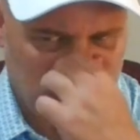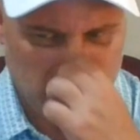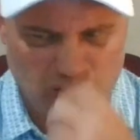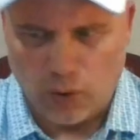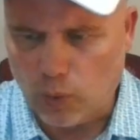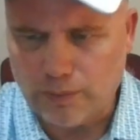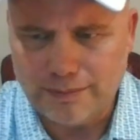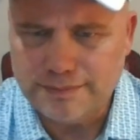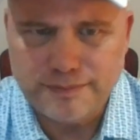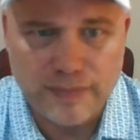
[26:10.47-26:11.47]
So
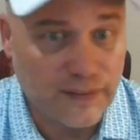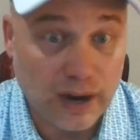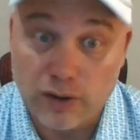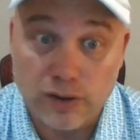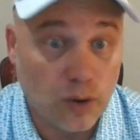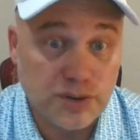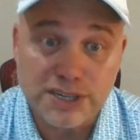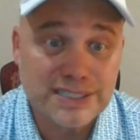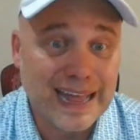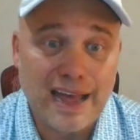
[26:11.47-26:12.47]
they've got a good
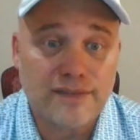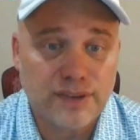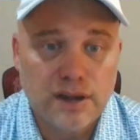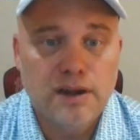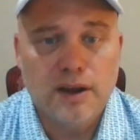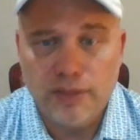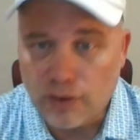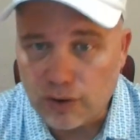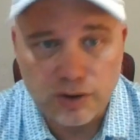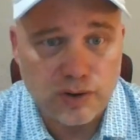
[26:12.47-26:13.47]
coaching staff.
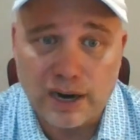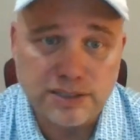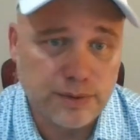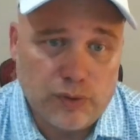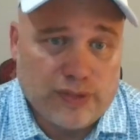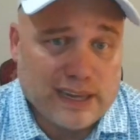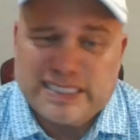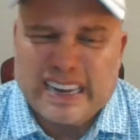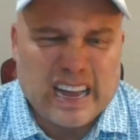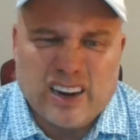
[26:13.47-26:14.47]
They're going to try some new things.
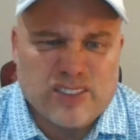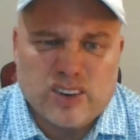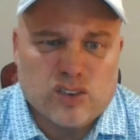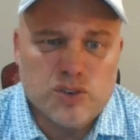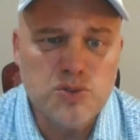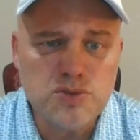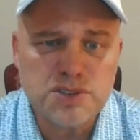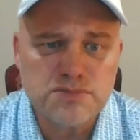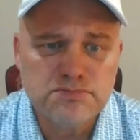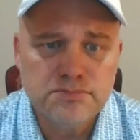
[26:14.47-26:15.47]
They got nothing to
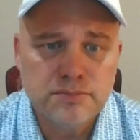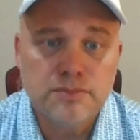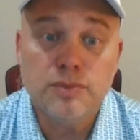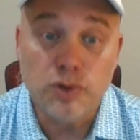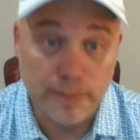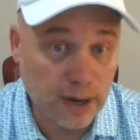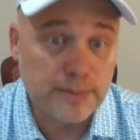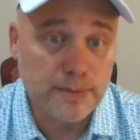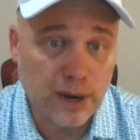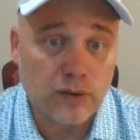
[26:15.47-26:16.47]
lose. You better
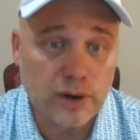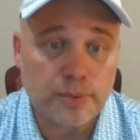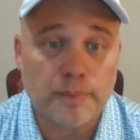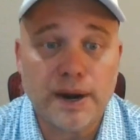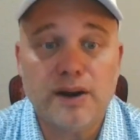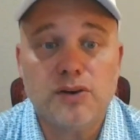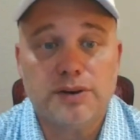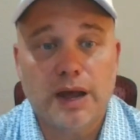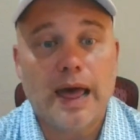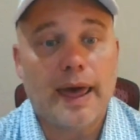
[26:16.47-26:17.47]
be mentally
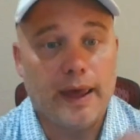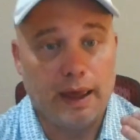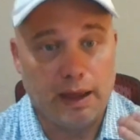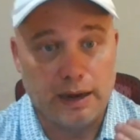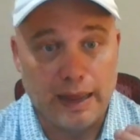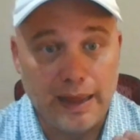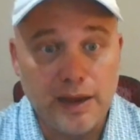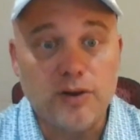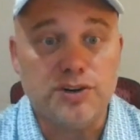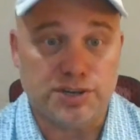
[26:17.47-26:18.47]
prepared and
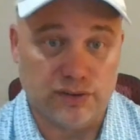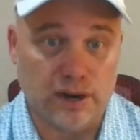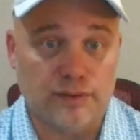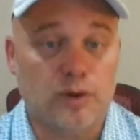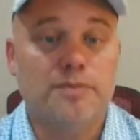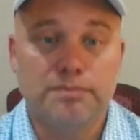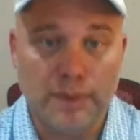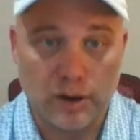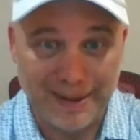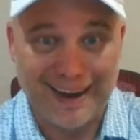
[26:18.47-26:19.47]
energy level
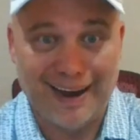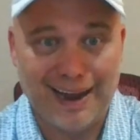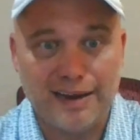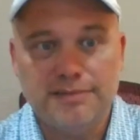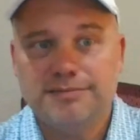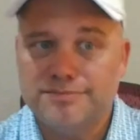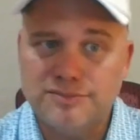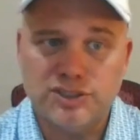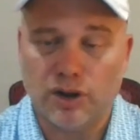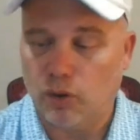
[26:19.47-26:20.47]
better be high.
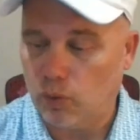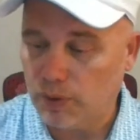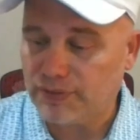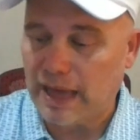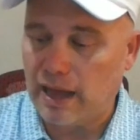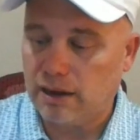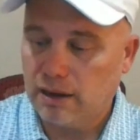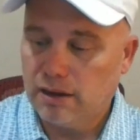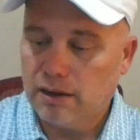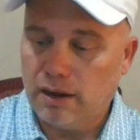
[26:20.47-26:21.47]
So with that,
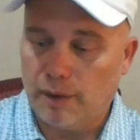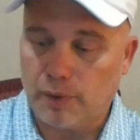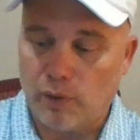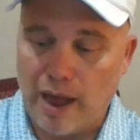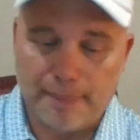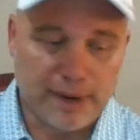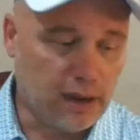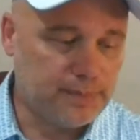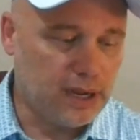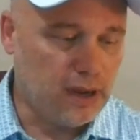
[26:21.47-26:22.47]
I'm going to wrap it
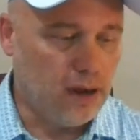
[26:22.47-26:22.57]
up.